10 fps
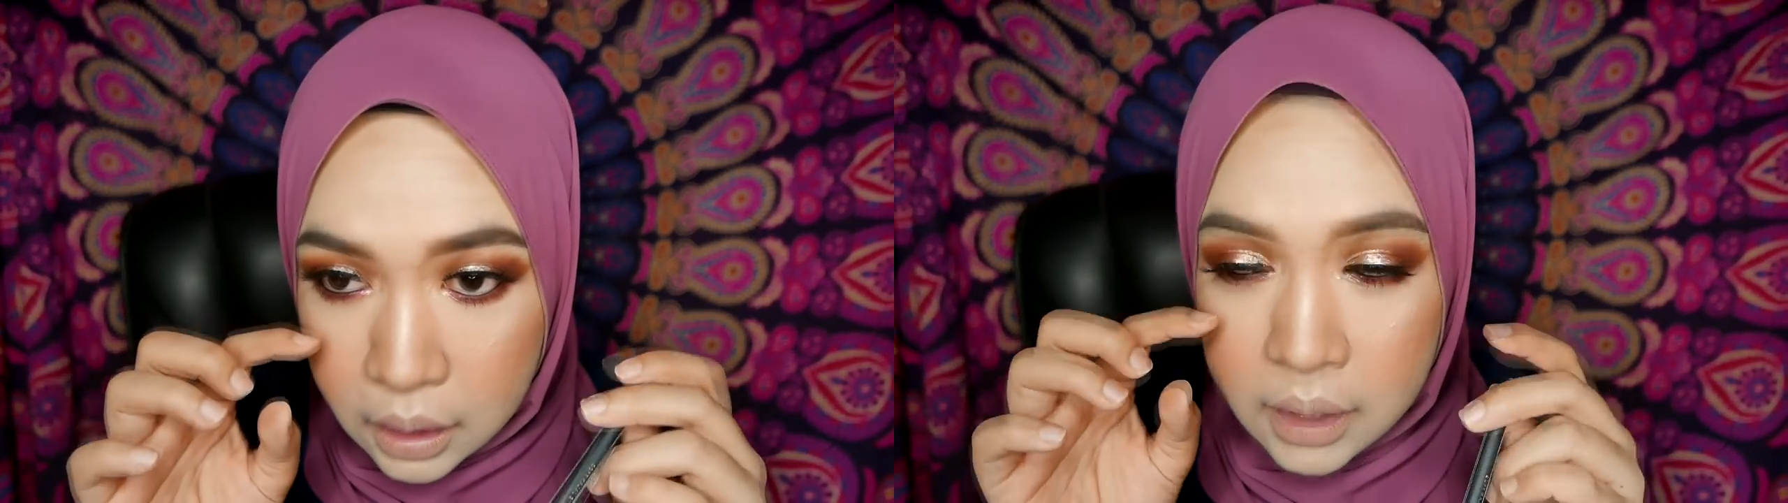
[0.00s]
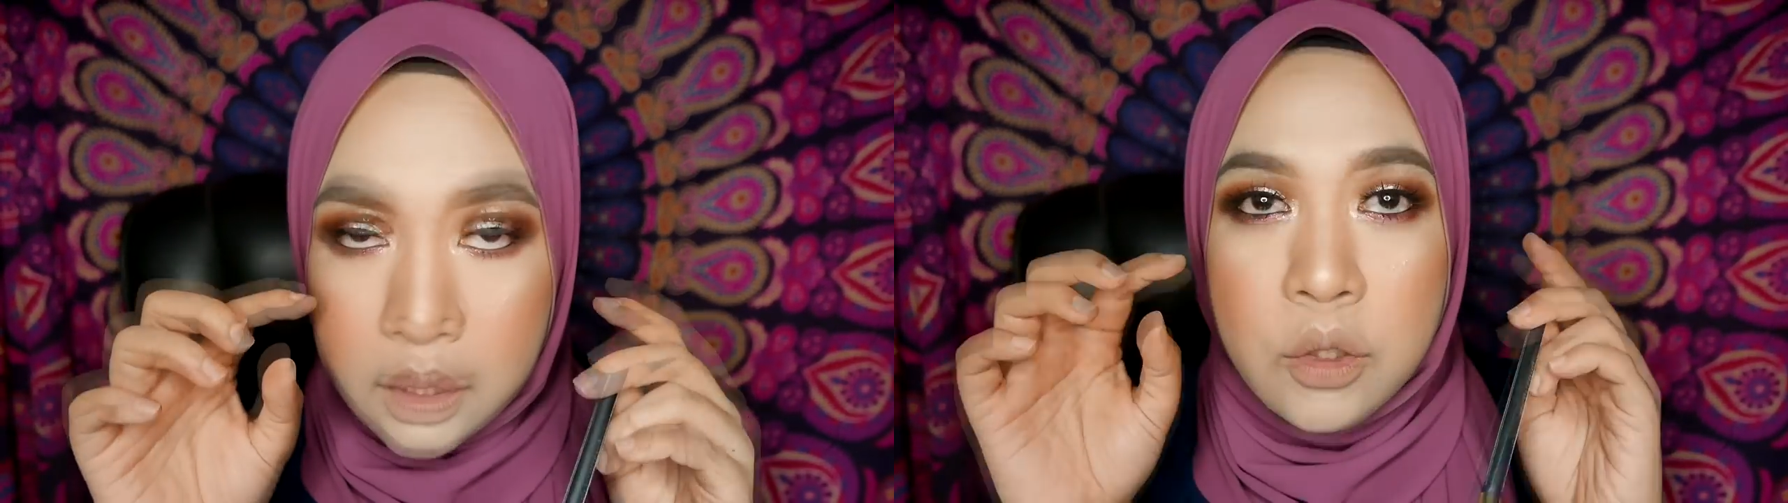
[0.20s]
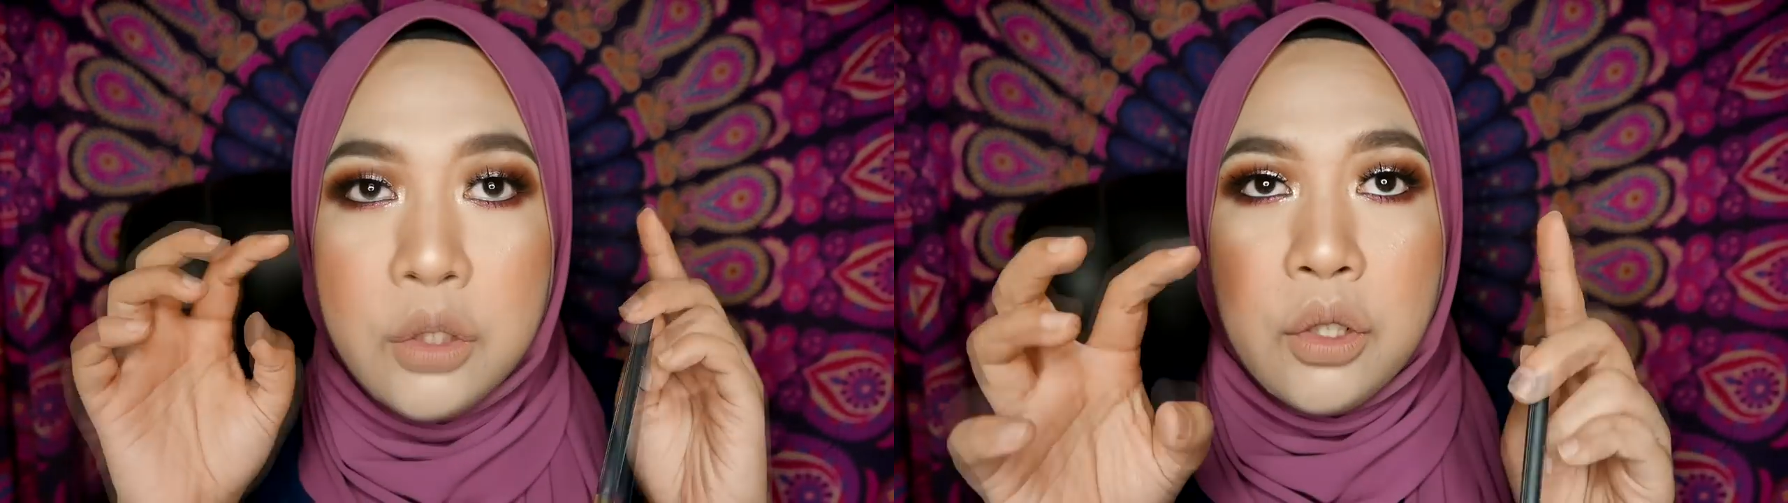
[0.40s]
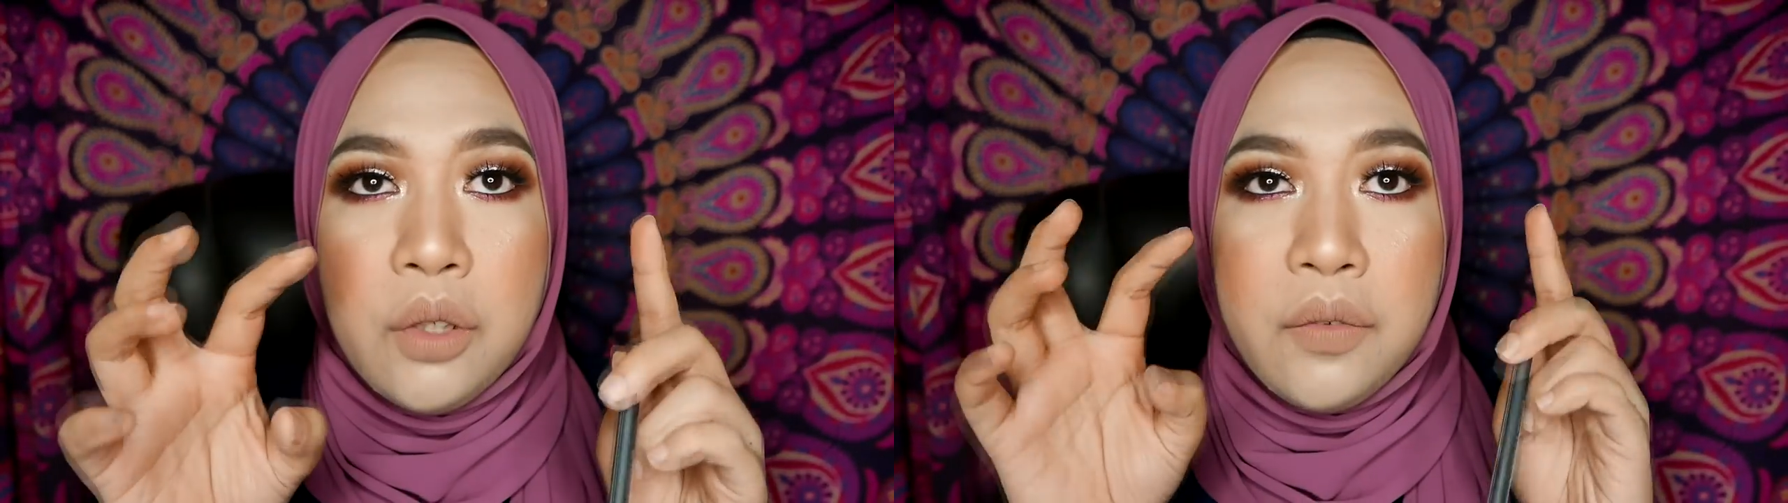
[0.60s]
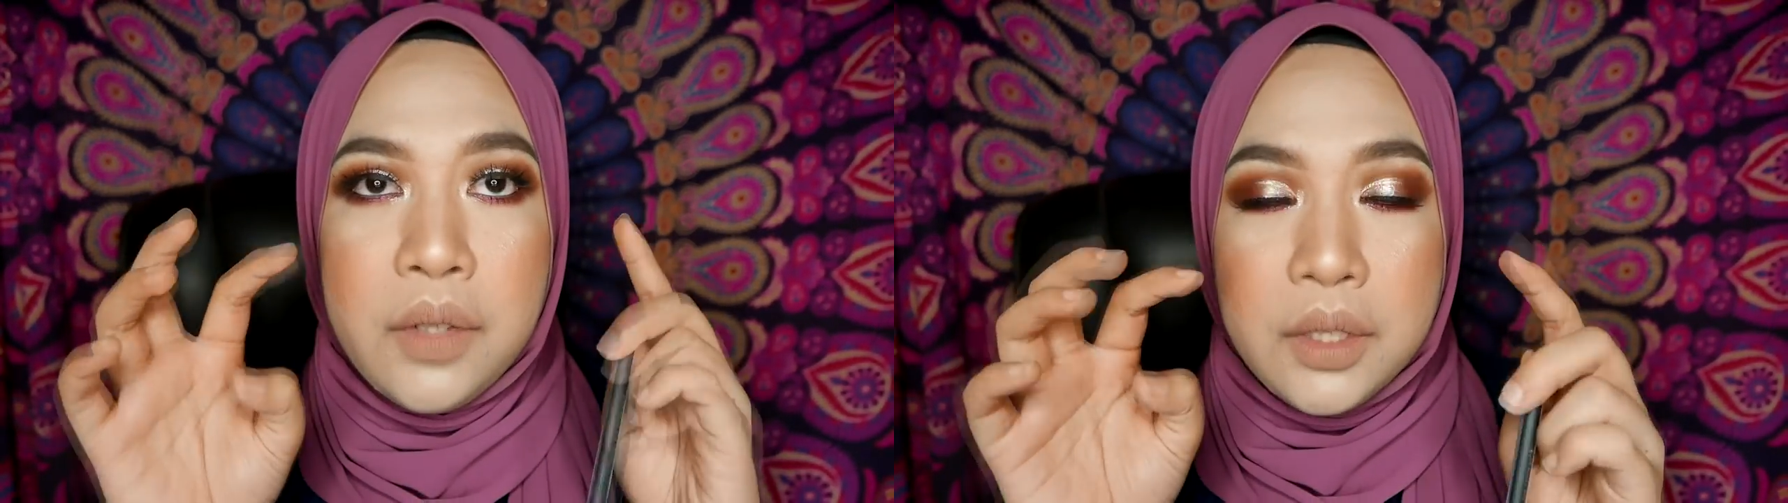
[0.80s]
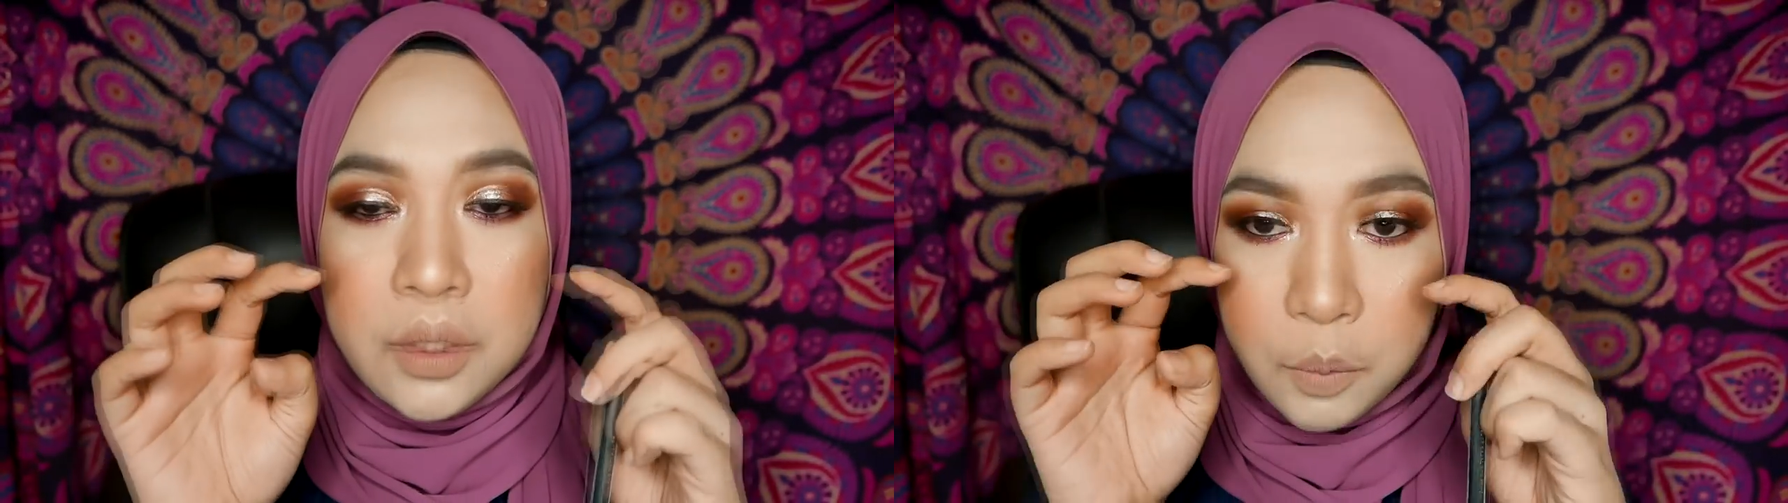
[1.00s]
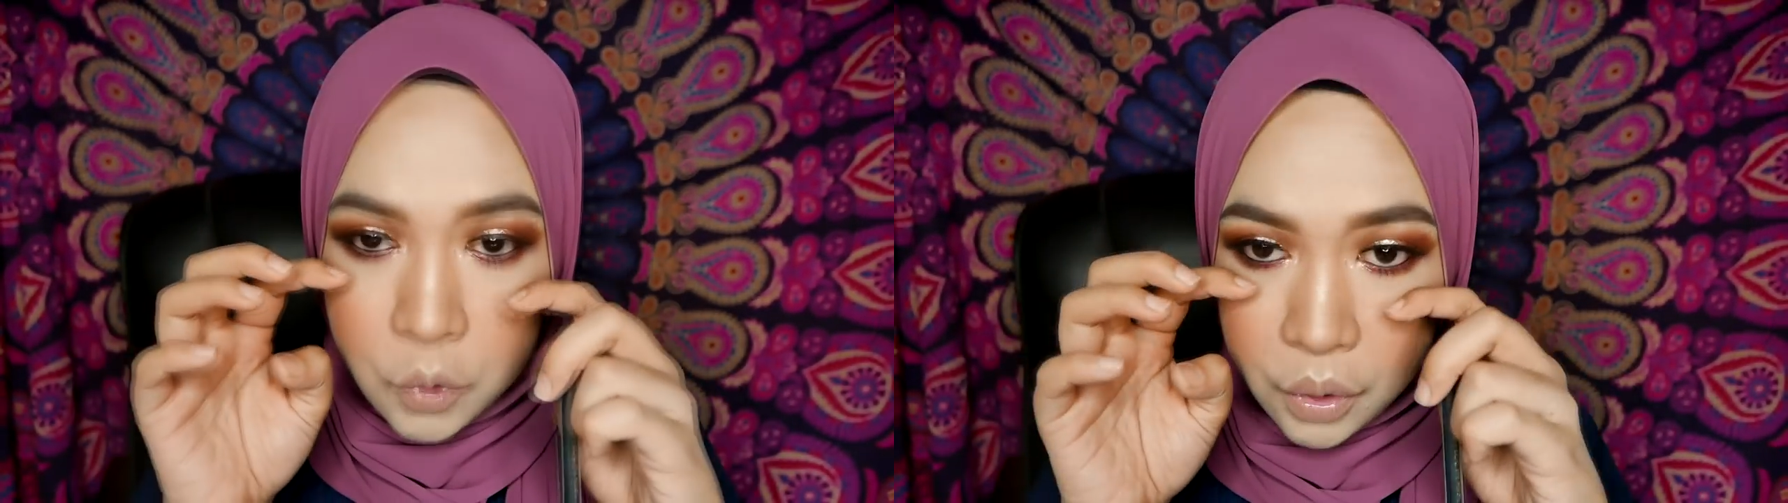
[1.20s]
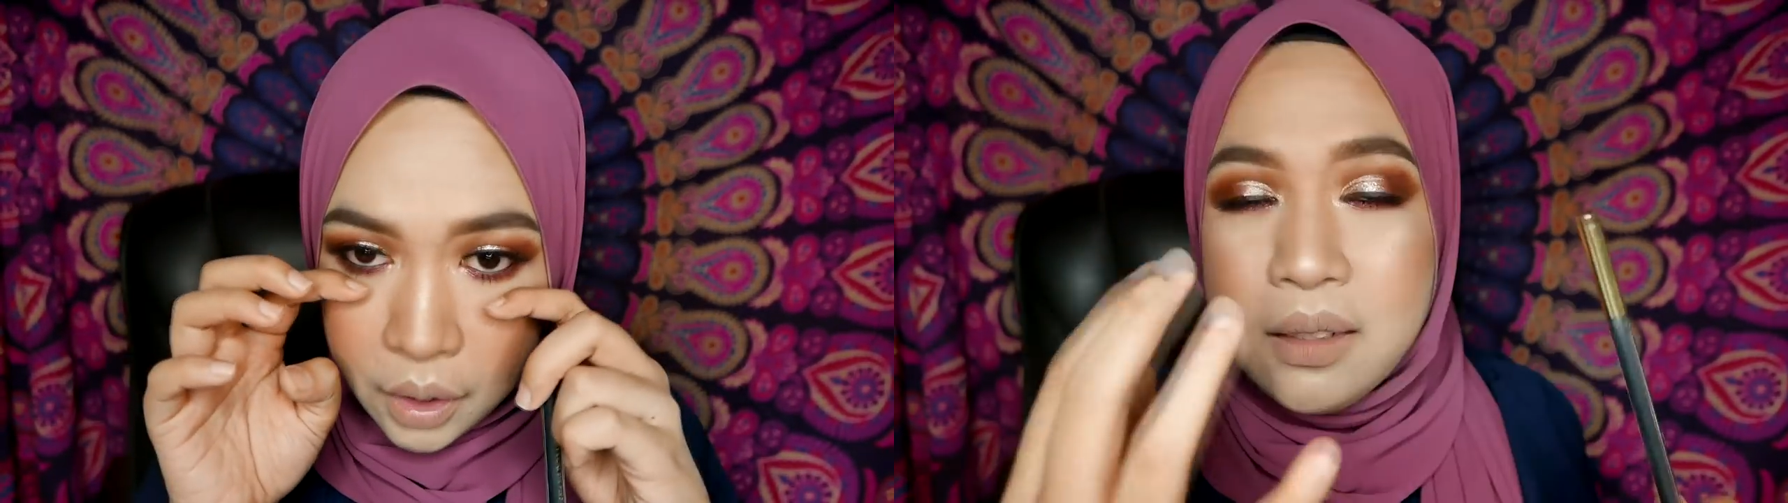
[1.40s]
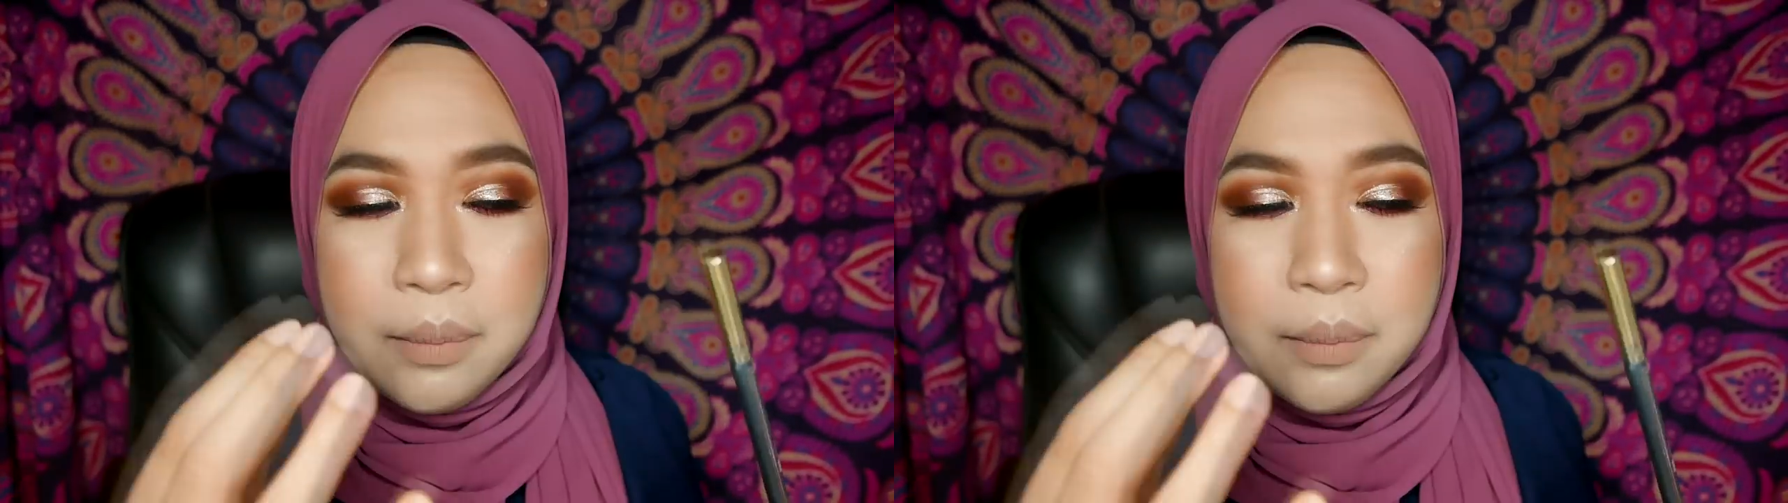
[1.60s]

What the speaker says: It goes on very smooth,